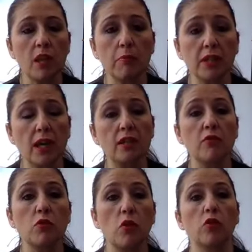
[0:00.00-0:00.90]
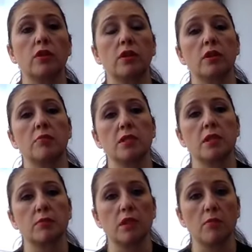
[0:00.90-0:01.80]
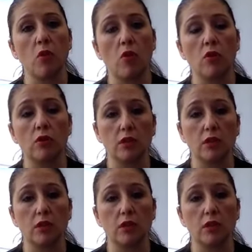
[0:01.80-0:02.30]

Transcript: But then if you want something more